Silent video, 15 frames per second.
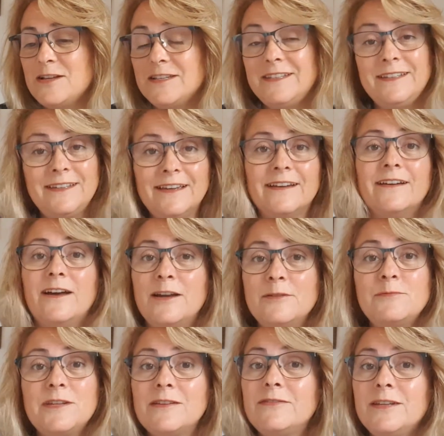Yeah, I'm
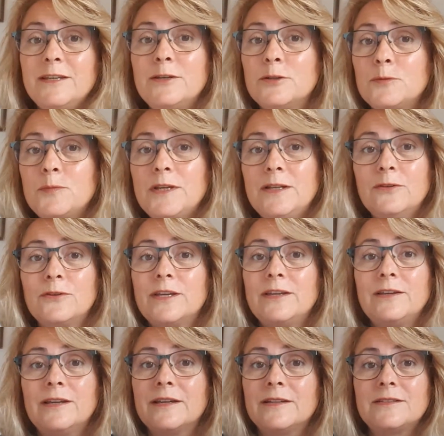definitely going to be
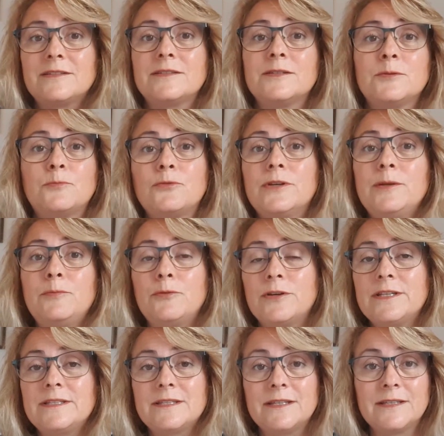looking at
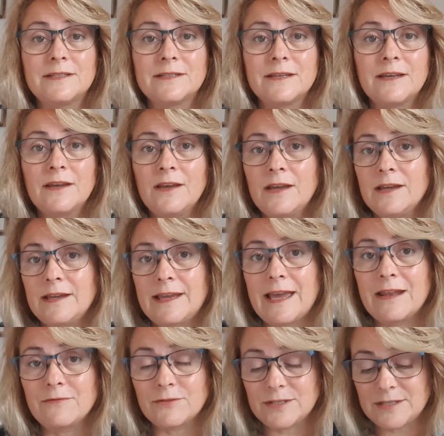pre-printed
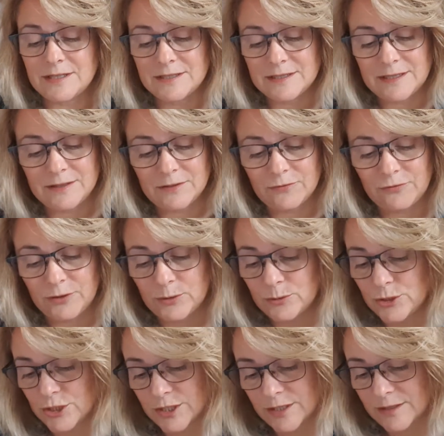canvases in the
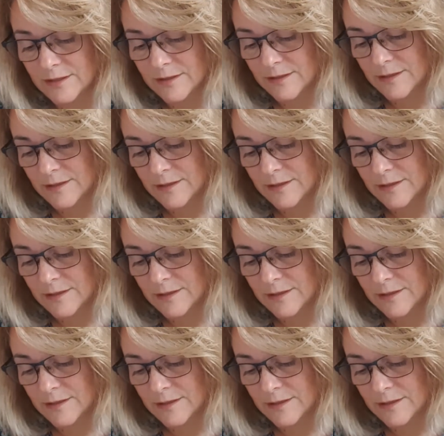future.